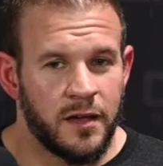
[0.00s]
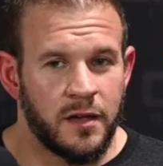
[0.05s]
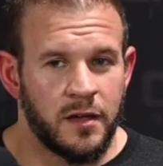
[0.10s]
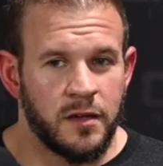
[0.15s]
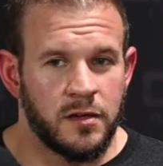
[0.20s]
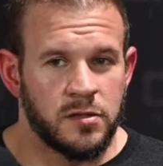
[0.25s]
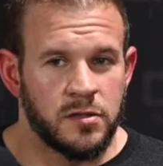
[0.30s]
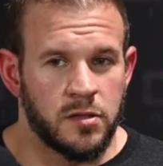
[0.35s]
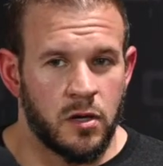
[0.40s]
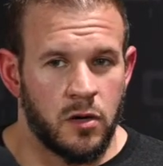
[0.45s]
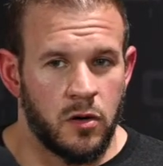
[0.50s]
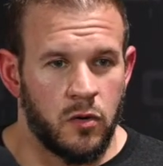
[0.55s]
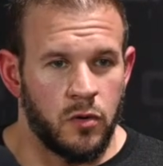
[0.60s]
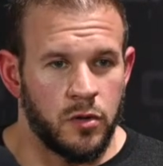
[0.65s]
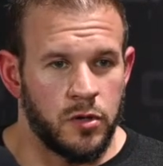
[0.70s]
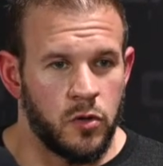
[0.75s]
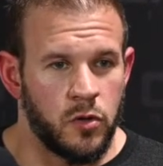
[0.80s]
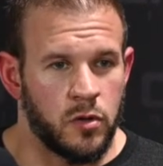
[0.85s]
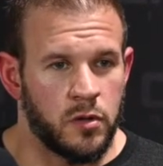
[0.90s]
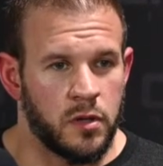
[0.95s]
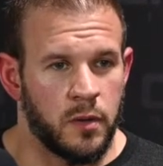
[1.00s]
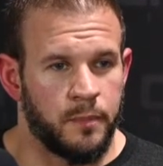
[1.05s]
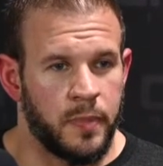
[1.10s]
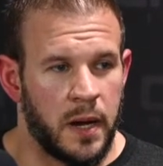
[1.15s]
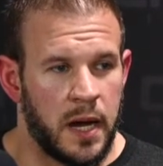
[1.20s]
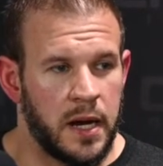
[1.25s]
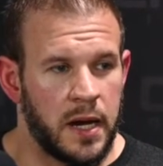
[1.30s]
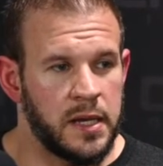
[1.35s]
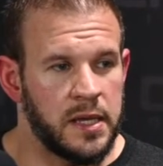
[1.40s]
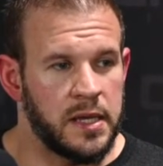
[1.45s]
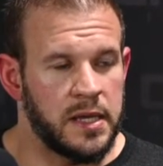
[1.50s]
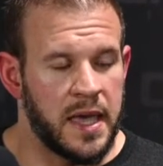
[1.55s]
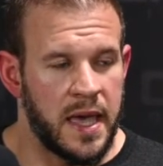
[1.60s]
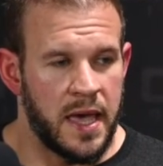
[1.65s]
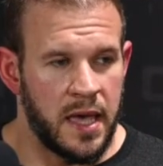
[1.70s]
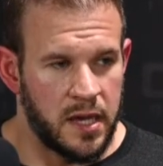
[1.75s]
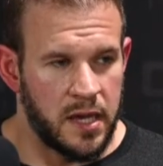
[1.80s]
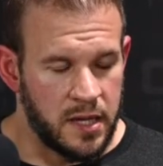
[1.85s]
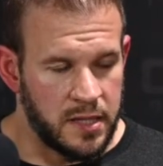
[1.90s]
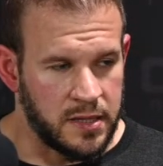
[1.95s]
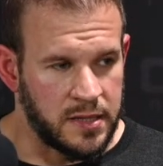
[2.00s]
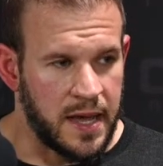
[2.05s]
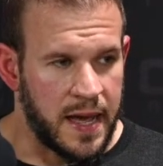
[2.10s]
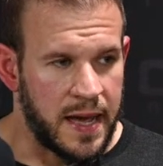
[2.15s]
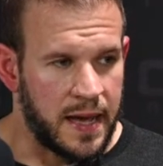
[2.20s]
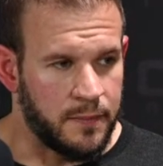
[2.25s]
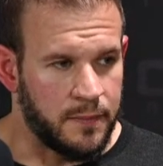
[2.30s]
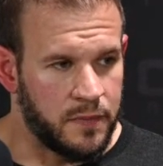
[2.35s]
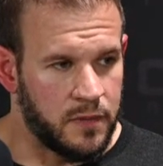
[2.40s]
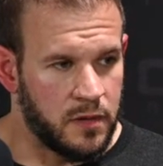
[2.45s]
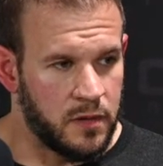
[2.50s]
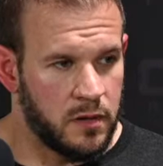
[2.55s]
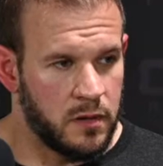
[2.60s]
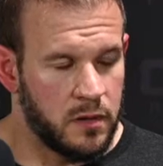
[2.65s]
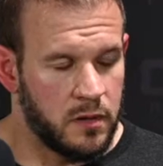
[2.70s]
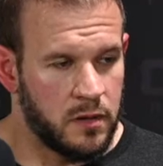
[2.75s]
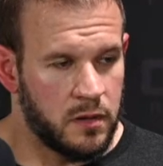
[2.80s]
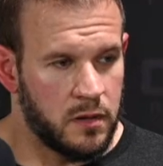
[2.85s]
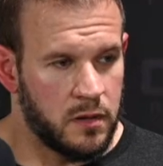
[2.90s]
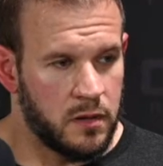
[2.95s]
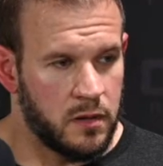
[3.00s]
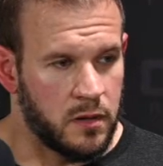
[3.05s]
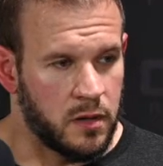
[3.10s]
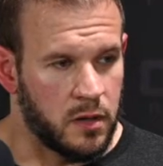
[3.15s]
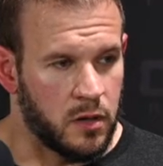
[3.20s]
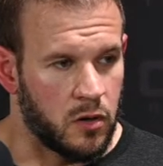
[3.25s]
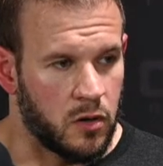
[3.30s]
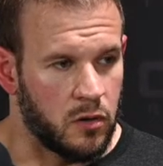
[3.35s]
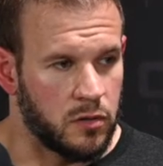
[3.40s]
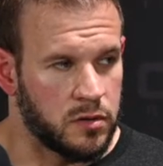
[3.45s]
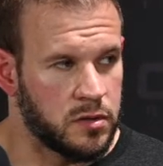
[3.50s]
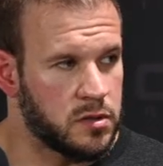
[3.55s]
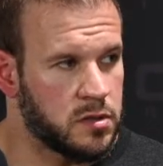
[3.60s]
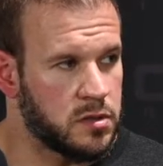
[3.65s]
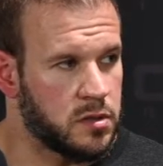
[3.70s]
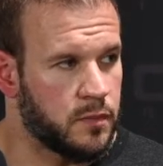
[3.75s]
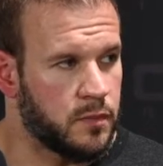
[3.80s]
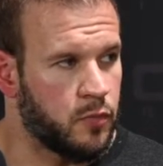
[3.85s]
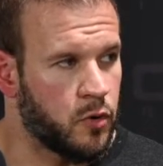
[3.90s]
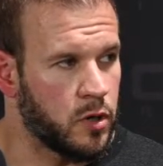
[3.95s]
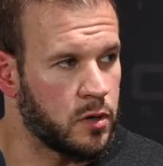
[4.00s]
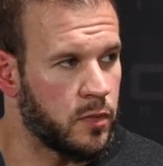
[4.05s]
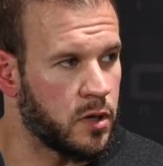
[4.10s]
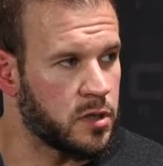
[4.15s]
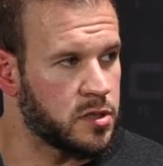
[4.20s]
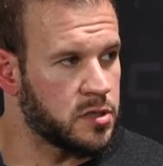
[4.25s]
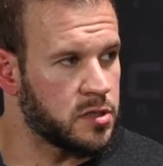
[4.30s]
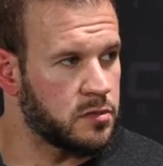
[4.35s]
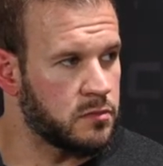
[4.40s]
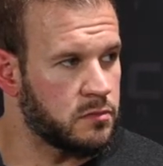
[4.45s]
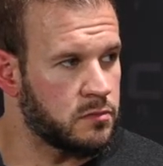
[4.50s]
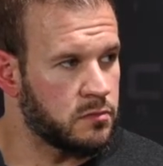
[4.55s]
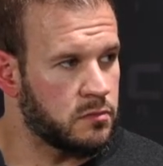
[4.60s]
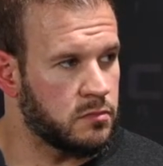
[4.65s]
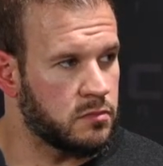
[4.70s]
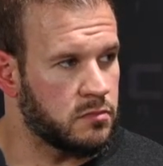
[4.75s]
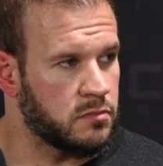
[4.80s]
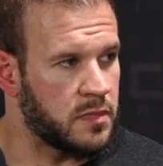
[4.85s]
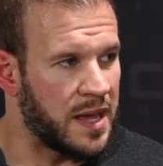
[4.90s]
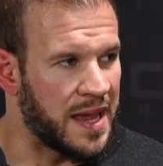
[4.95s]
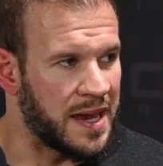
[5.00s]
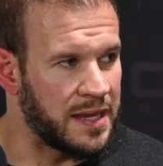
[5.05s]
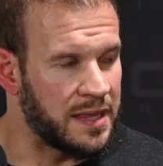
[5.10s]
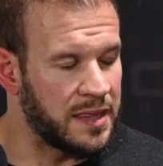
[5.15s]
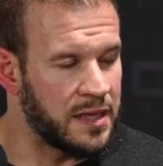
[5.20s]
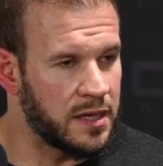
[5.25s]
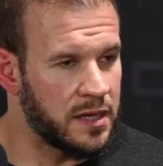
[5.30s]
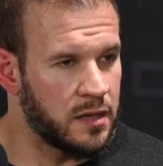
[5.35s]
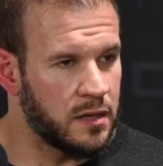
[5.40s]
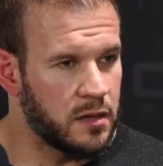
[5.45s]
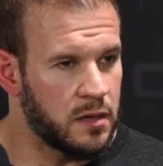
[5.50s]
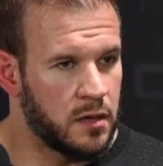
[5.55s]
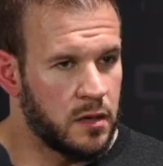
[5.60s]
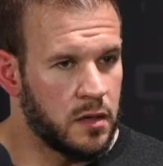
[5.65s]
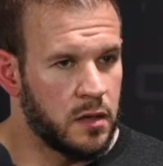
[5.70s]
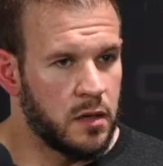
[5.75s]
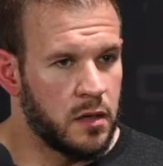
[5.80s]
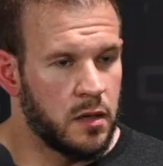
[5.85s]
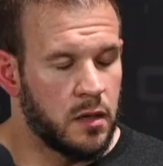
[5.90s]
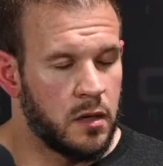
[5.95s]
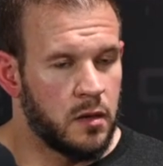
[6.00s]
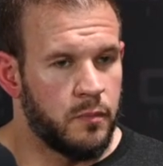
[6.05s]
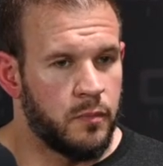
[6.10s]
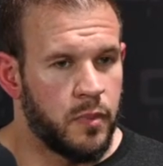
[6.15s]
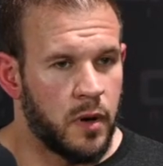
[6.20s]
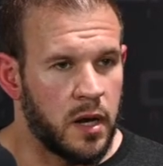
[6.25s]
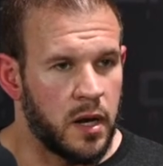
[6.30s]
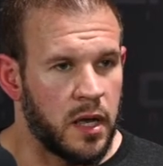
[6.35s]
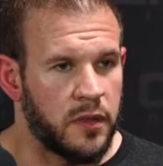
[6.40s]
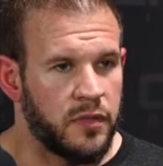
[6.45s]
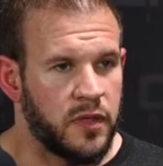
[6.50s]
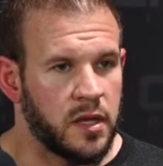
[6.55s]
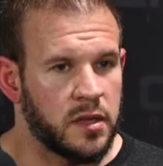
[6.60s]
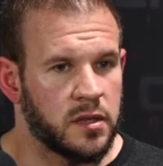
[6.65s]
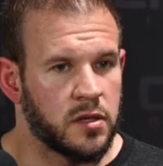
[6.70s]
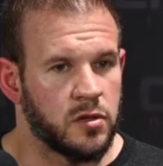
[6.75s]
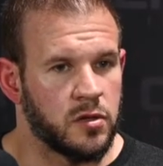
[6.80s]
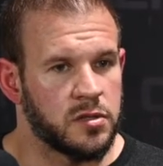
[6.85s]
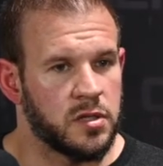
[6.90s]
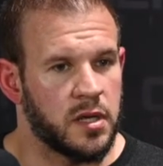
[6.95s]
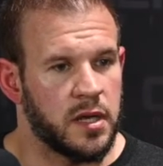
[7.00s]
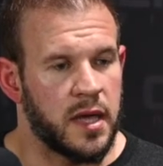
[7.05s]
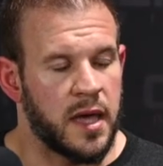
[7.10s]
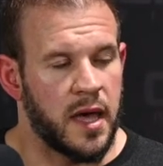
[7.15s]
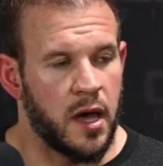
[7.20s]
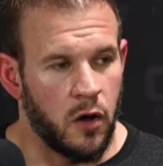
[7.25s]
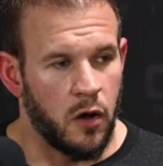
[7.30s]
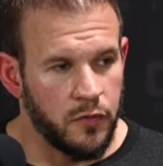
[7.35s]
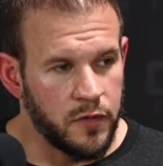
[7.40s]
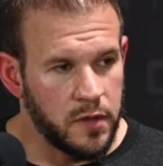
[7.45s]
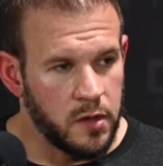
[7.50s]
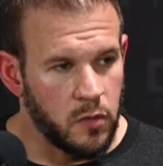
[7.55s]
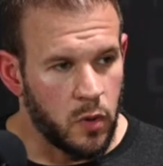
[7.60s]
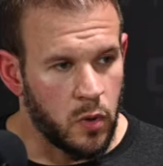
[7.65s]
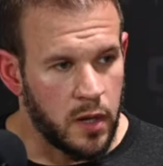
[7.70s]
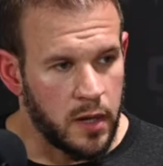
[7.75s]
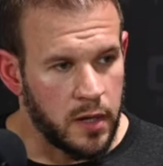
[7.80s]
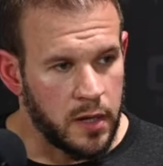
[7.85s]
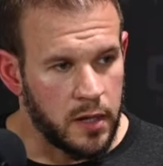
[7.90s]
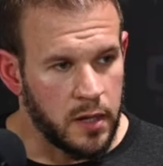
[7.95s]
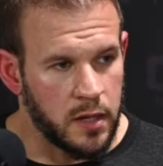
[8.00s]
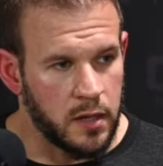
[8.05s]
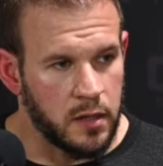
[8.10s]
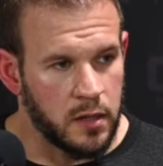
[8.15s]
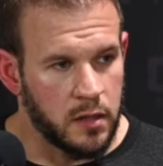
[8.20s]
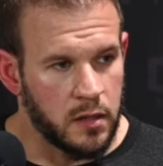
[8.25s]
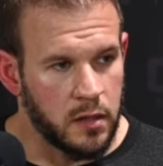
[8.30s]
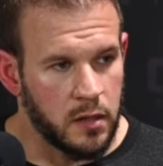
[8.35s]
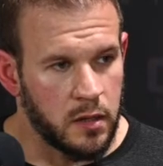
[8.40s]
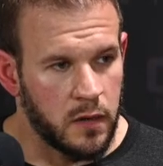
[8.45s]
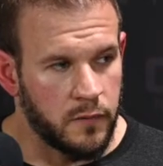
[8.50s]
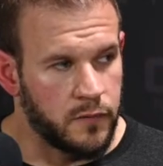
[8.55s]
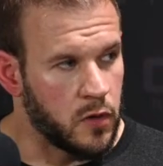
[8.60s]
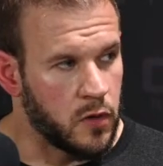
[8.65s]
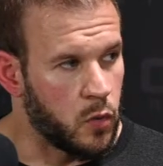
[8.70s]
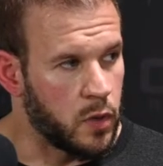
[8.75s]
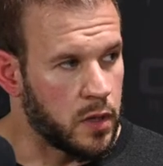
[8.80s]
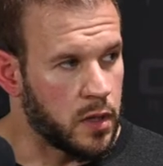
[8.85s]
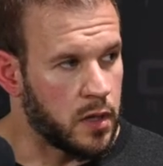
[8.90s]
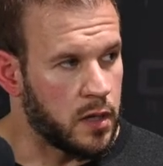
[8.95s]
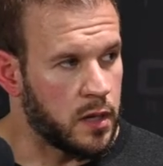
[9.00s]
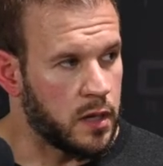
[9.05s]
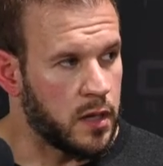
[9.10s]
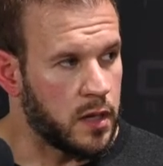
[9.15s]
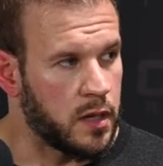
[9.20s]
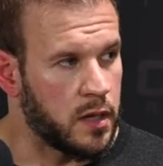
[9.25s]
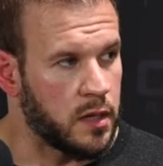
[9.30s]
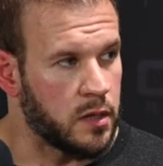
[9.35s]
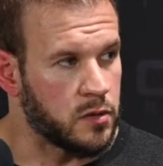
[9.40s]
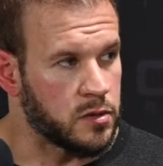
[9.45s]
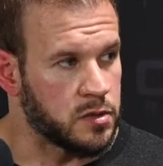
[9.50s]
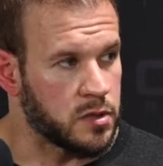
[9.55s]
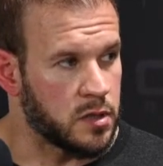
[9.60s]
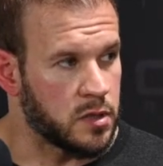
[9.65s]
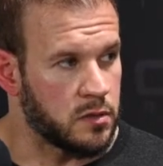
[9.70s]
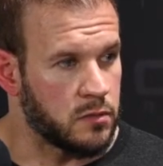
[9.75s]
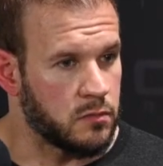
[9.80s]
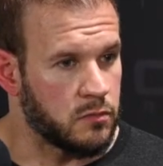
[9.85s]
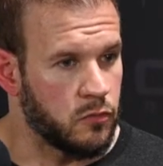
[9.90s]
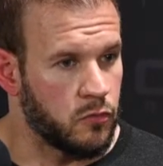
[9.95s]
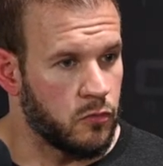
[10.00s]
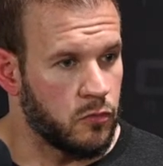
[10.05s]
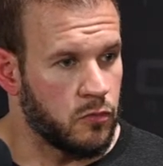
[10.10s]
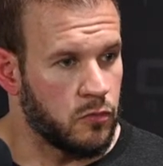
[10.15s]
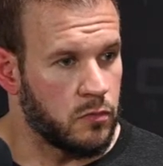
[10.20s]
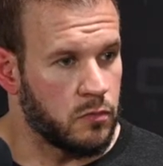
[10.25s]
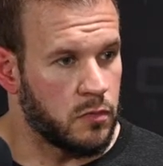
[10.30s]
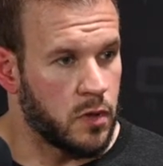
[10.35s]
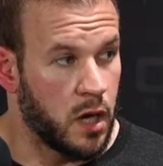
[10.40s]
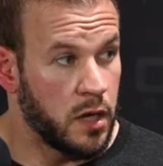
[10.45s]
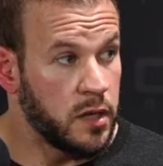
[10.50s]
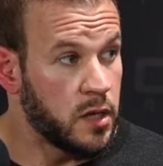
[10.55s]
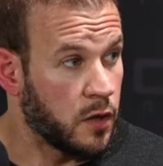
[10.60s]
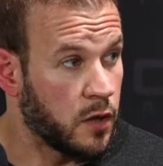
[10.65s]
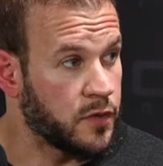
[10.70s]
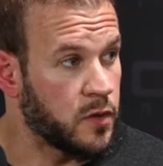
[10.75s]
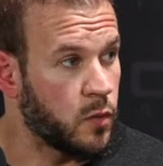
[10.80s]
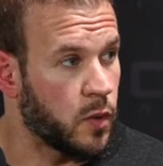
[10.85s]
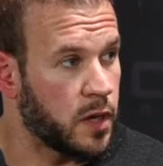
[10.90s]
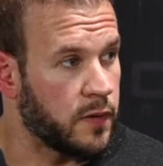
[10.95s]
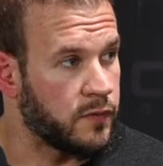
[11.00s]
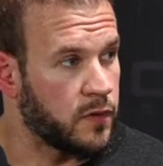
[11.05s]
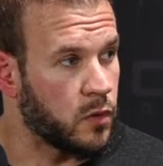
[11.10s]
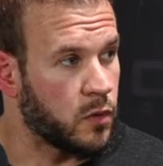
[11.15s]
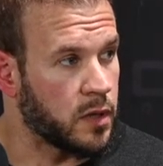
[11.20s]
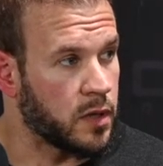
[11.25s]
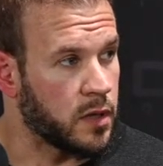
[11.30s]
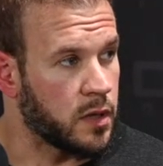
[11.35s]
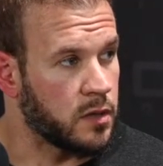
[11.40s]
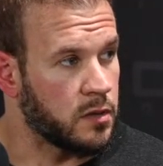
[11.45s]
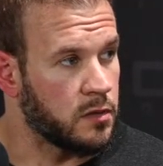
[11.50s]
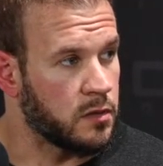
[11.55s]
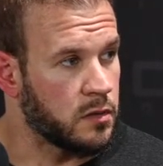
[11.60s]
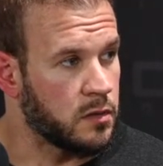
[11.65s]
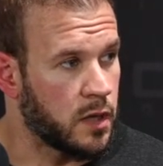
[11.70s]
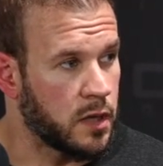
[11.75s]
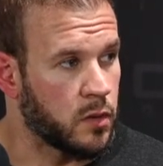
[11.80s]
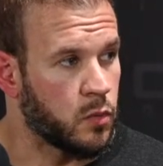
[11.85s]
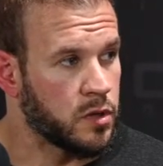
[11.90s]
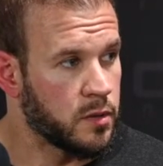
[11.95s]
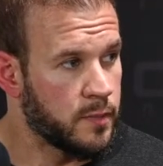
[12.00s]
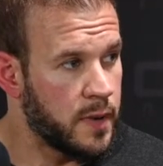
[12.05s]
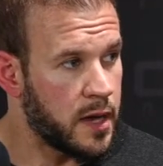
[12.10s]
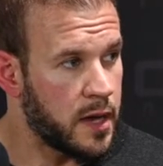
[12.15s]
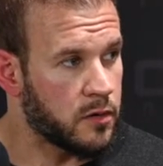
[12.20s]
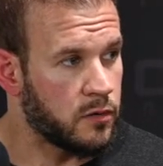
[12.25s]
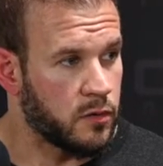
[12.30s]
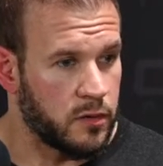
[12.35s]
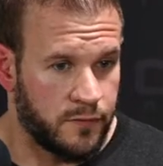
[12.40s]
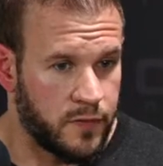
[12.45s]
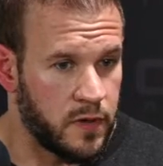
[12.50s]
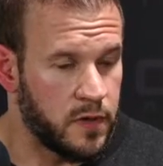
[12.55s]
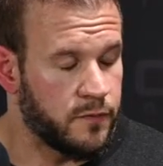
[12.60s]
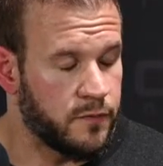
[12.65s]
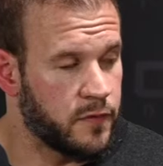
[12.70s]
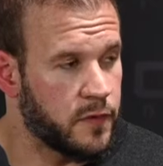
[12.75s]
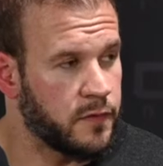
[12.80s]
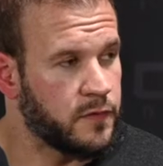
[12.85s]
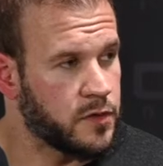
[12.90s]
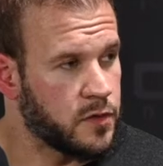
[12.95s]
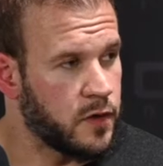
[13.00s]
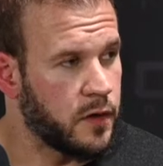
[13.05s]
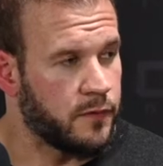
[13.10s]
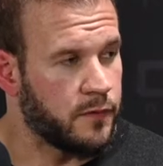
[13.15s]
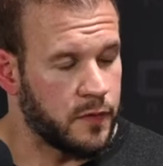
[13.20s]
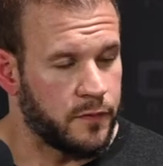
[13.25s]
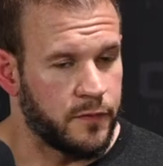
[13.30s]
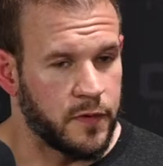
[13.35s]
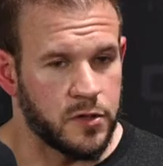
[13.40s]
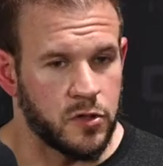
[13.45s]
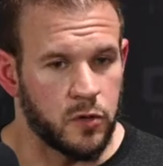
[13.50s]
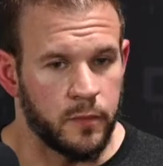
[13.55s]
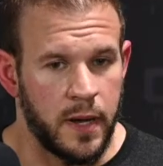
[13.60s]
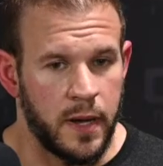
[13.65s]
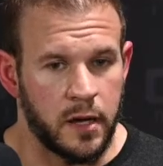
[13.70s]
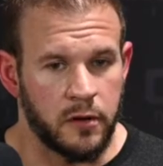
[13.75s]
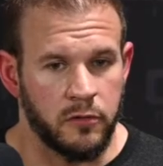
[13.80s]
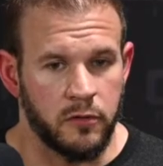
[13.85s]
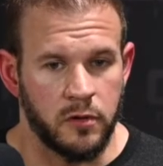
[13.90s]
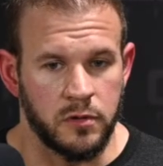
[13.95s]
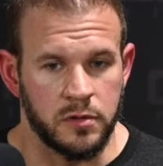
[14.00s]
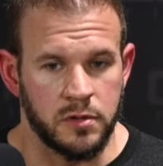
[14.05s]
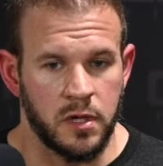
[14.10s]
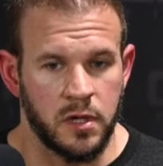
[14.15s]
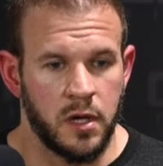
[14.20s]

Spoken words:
So the body can adapt, to pretty much anything. But I think there's a healthy way of doing it, and then there's a unhealthy way of doing it. Like with the macros, if it fits your macros,